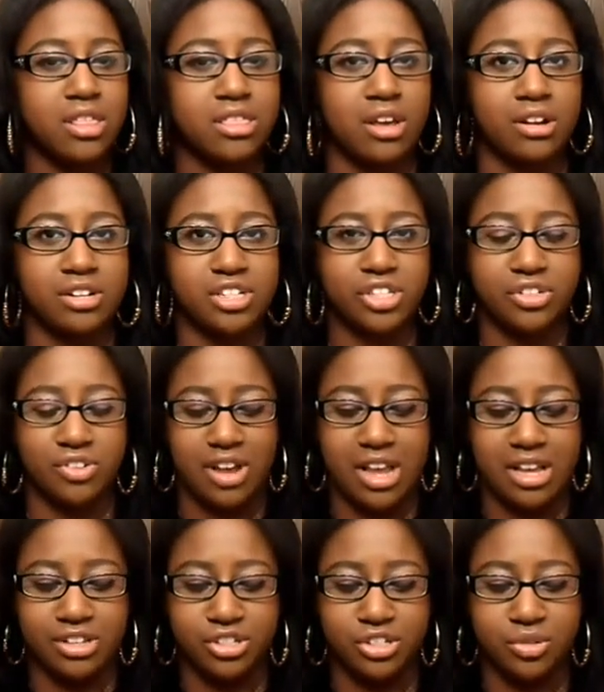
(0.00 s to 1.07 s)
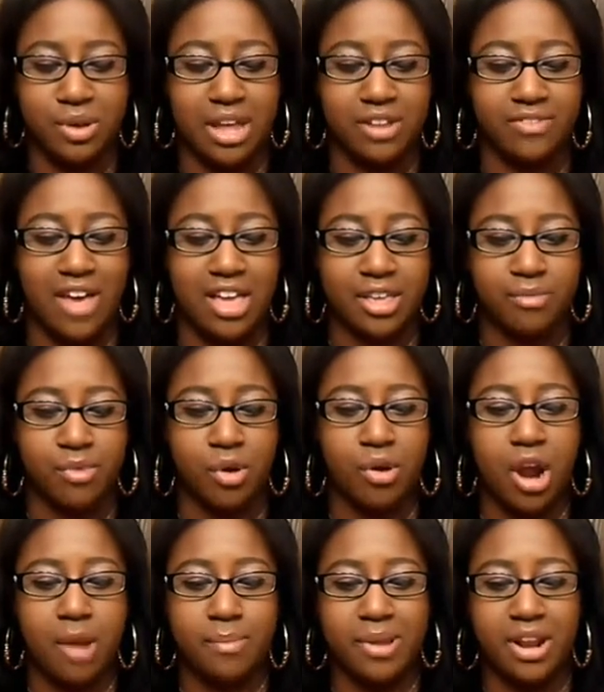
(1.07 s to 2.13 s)
30 strands. You gotta vacuum
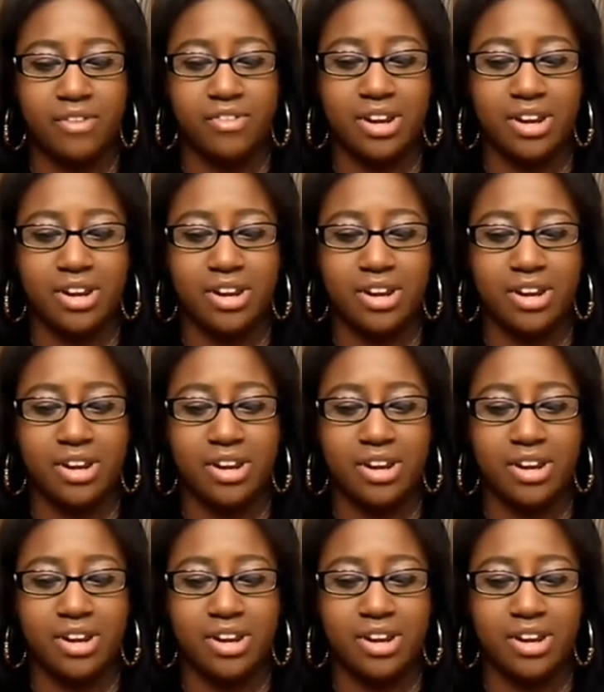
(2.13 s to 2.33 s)
your carpet